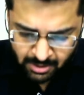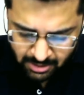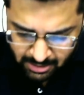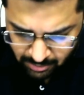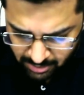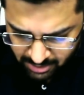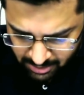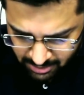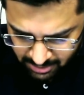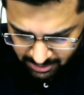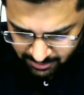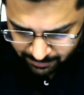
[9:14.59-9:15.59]
Now
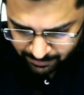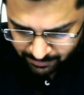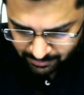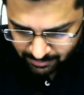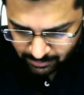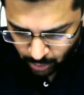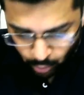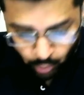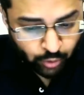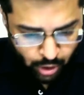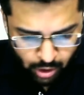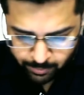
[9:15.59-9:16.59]
the
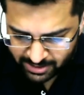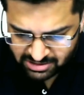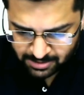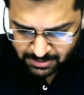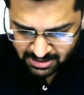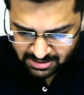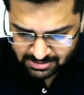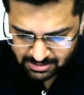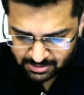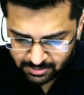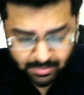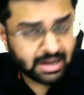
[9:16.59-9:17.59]
overall perception is
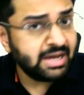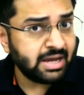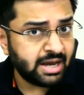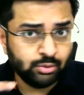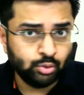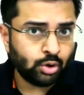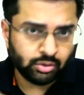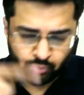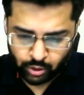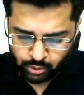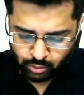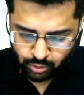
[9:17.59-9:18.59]
I, I do not
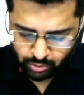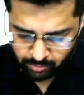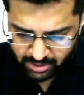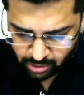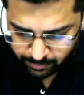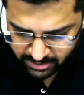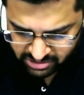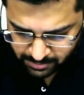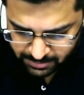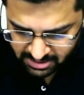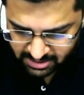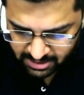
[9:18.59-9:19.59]
want to make a
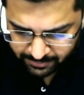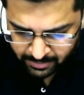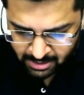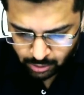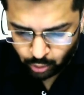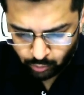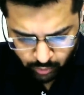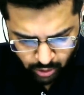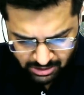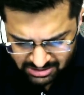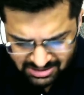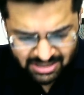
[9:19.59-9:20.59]
perception here the
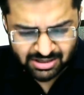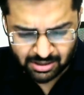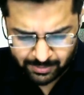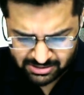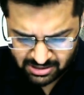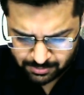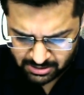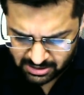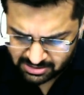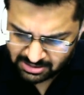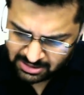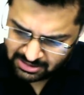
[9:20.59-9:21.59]
overall general perception
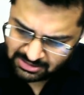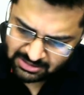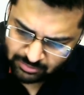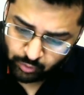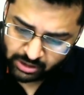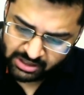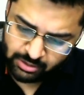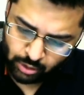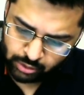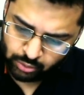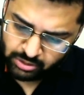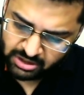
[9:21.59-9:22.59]
is what i
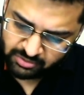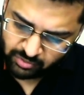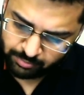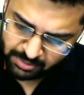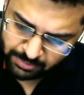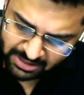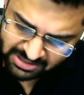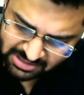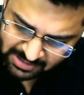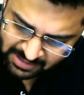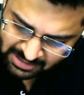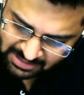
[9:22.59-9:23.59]
got to hear from people is
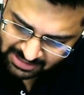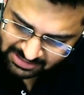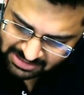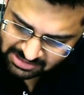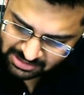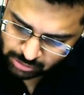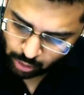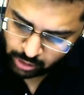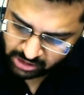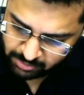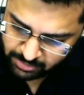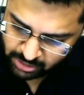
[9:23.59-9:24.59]
that this
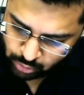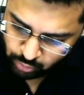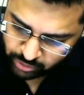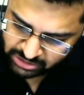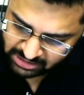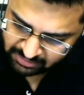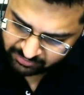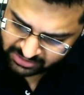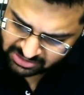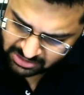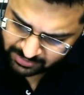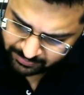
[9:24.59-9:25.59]
slot number 2 was the toughest